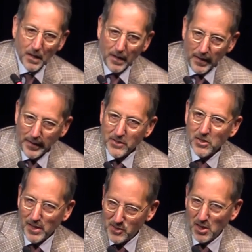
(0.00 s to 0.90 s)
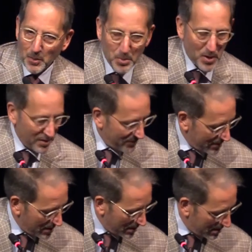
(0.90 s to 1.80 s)
and so that's all part of
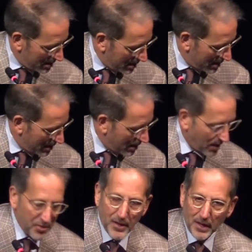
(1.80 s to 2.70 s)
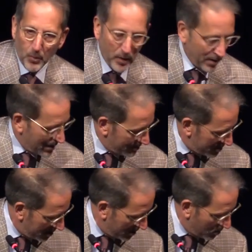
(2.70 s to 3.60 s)
our, uh, our thinking when it comes
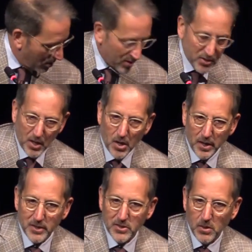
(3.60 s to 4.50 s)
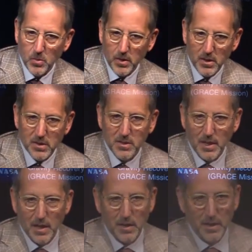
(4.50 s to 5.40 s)
to water security. So what are the
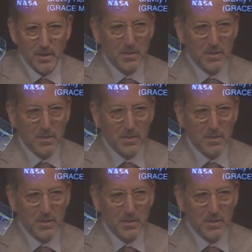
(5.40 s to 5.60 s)
satellites